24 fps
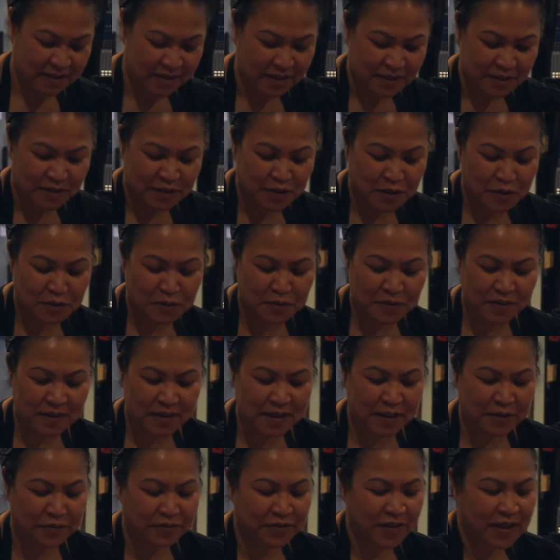So
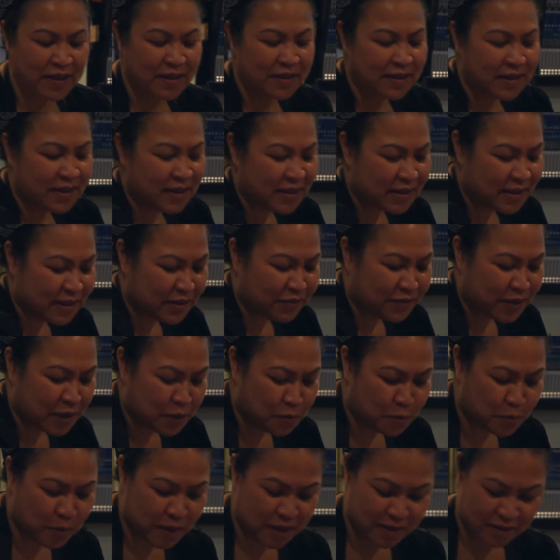I find that if I
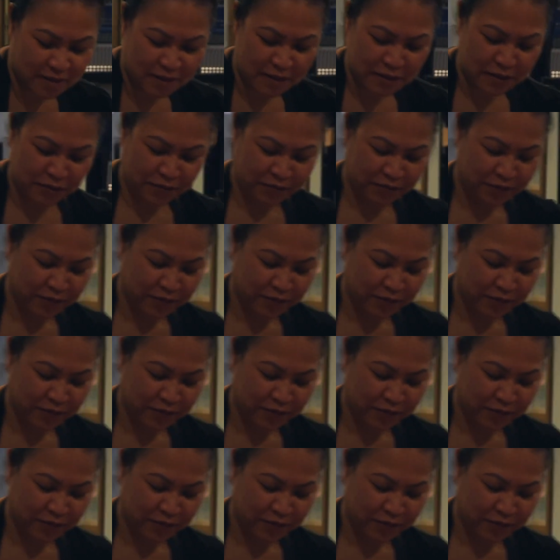wet this